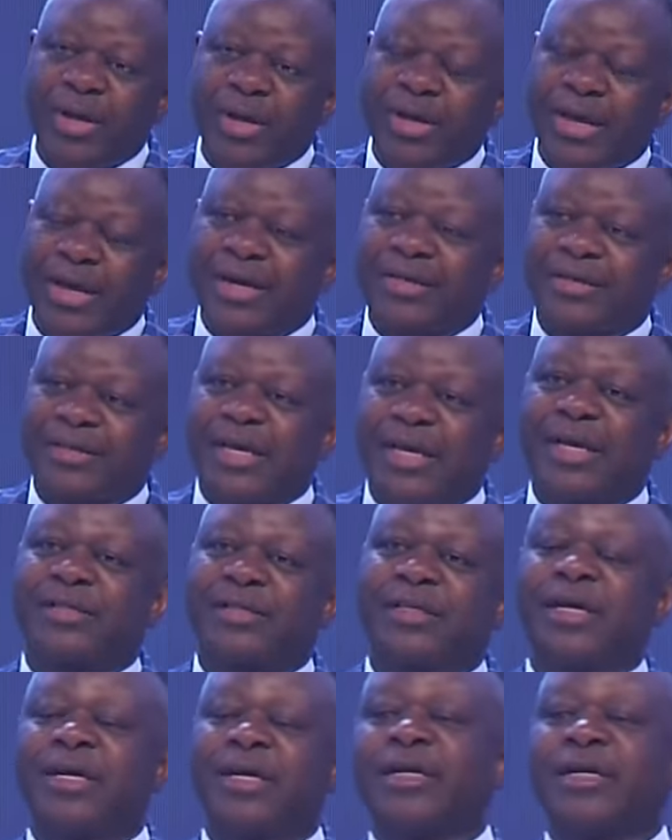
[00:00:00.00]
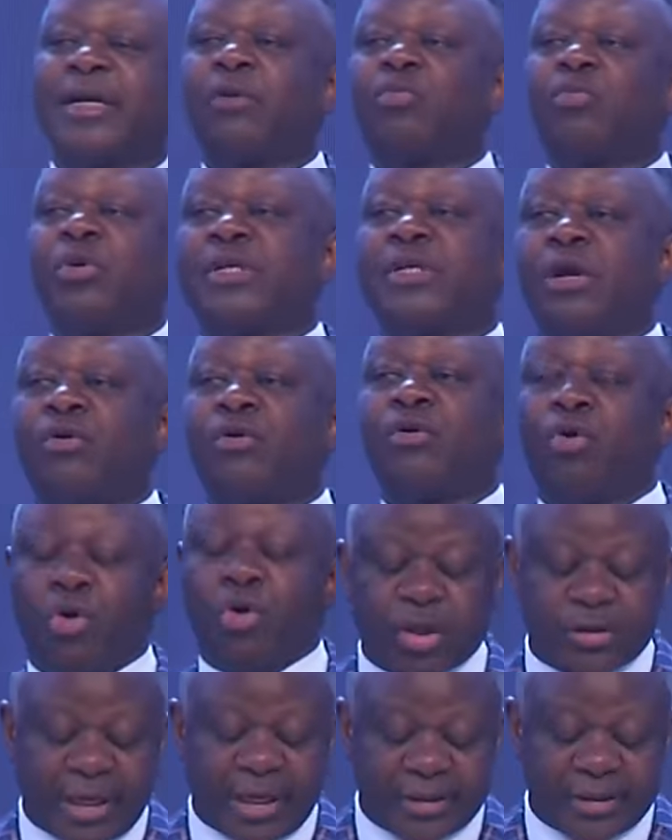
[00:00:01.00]
and it says, that which the
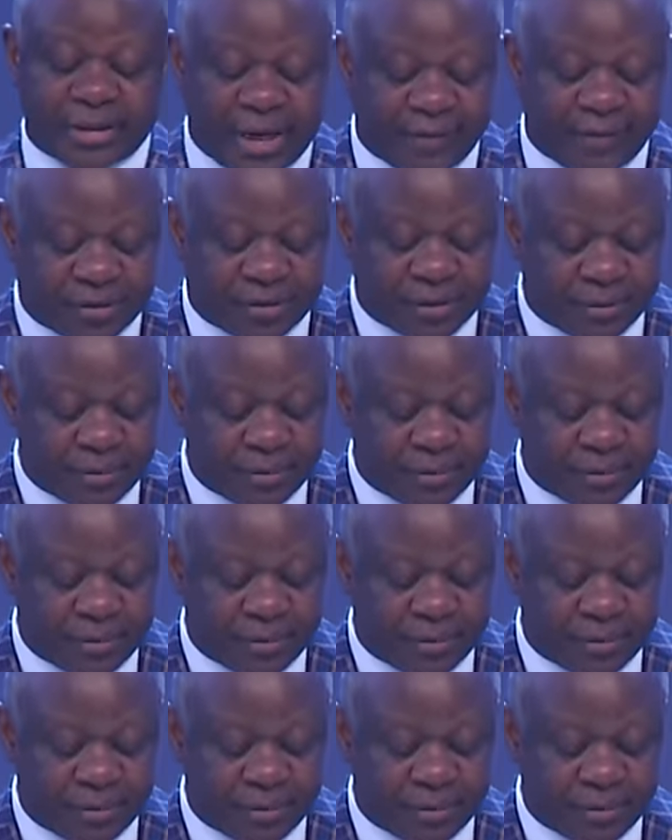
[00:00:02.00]
locust has left,